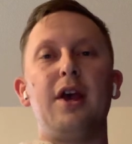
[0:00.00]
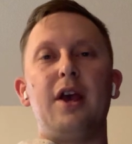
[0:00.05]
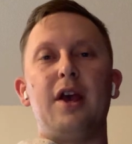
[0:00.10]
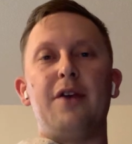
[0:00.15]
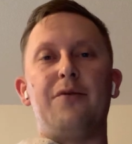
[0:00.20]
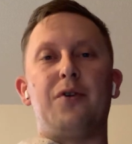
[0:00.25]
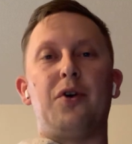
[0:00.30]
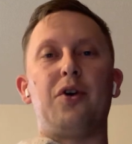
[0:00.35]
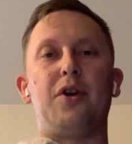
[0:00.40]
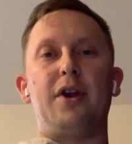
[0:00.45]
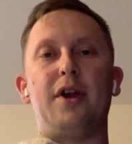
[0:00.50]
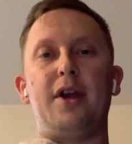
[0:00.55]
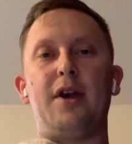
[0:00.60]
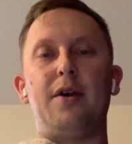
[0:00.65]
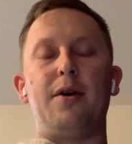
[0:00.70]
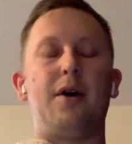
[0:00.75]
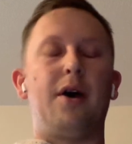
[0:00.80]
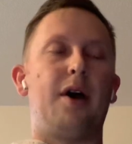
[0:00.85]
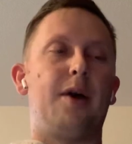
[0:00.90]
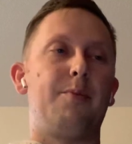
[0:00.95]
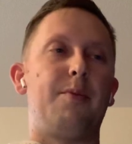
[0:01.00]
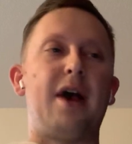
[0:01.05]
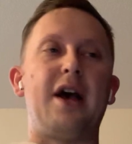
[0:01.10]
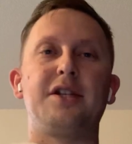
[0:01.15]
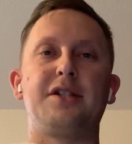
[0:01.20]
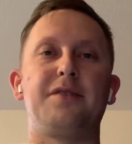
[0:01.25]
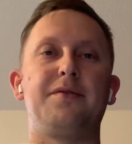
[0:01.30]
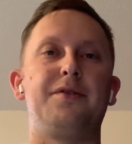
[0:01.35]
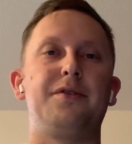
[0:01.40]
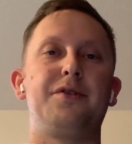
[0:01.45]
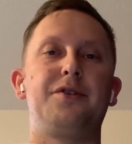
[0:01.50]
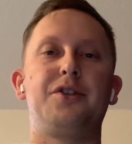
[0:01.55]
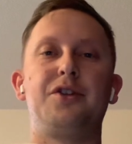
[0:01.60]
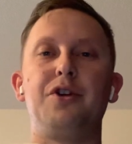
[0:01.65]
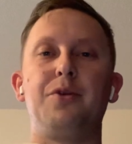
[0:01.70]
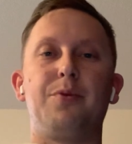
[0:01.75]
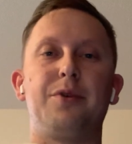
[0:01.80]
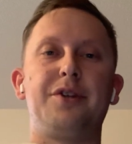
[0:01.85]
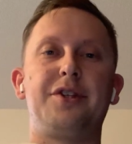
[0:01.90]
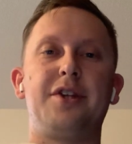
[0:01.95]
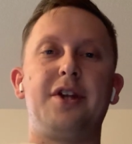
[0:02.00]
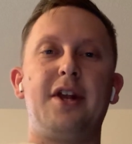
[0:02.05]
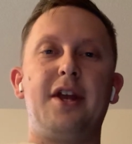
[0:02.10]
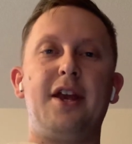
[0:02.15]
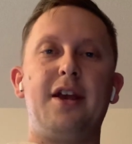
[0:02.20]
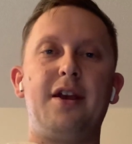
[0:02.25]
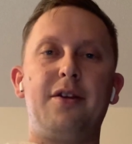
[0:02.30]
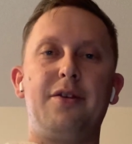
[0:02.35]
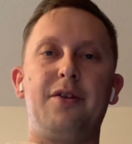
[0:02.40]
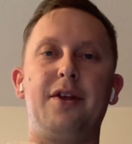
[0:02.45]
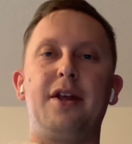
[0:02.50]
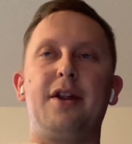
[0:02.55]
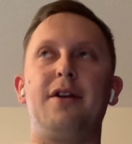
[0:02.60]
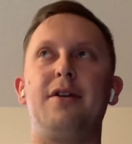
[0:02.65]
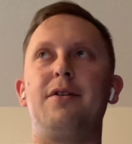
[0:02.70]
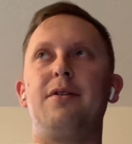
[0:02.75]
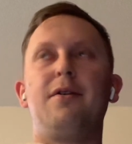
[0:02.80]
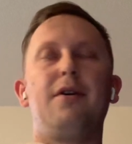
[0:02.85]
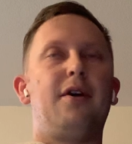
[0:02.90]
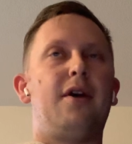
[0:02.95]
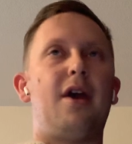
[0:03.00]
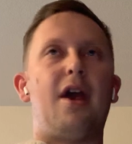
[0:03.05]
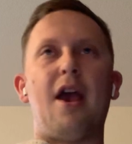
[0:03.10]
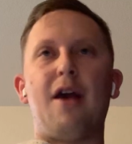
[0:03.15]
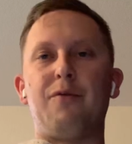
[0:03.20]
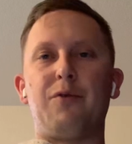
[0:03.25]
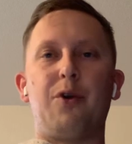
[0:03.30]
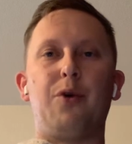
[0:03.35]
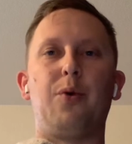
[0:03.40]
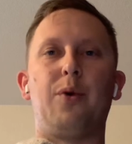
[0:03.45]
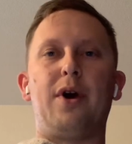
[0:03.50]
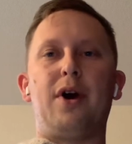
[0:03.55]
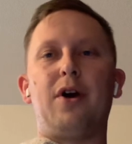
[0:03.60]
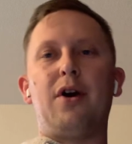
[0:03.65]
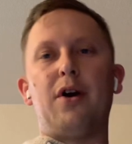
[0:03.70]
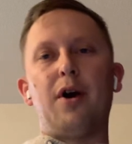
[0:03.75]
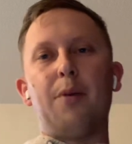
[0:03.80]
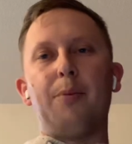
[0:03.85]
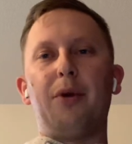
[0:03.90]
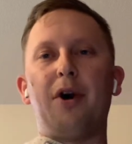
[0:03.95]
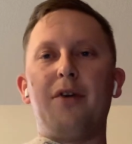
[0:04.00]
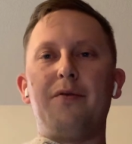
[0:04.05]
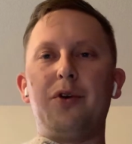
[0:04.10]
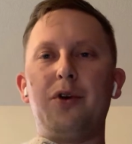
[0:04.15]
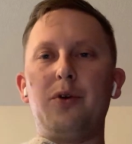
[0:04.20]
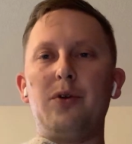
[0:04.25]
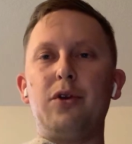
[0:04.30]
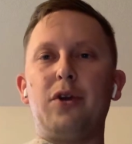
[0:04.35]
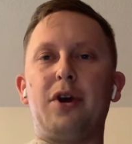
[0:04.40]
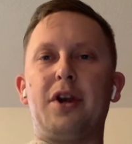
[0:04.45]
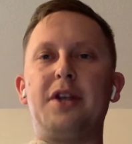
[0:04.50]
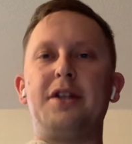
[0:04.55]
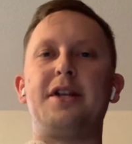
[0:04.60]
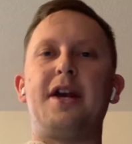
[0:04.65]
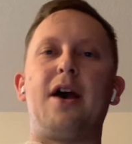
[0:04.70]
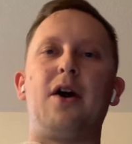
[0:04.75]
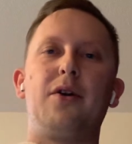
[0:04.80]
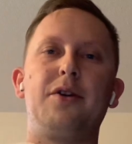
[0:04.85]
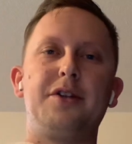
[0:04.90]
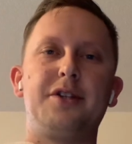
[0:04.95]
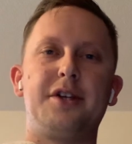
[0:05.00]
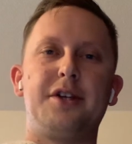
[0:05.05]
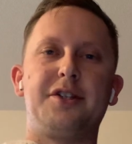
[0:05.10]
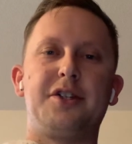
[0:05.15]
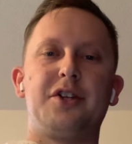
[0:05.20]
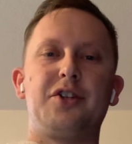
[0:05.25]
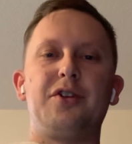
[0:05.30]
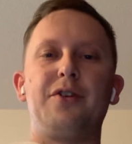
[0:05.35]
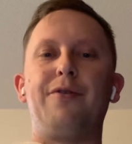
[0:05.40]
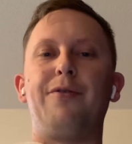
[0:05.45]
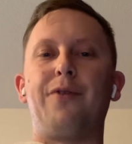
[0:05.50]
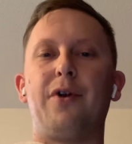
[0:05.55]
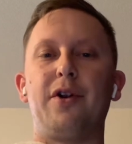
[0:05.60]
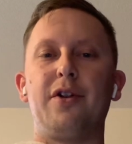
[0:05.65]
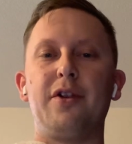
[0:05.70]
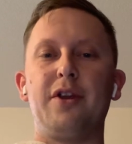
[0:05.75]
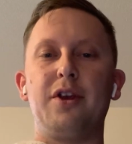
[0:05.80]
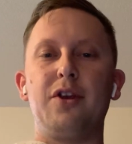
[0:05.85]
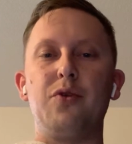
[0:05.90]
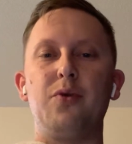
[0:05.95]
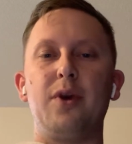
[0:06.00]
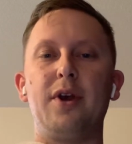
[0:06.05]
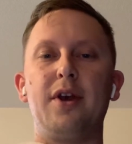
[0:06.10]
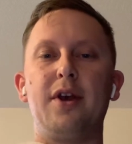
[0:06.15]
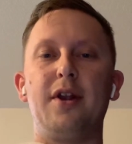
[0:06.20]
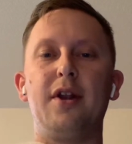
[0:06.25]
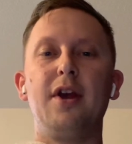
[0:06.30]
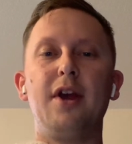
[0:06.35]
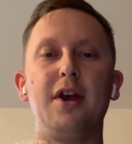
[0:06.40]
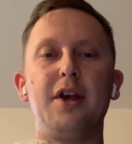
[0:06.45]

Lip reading: If you're in a massive super city, then everywhere above you looking down is essentially funneling you in.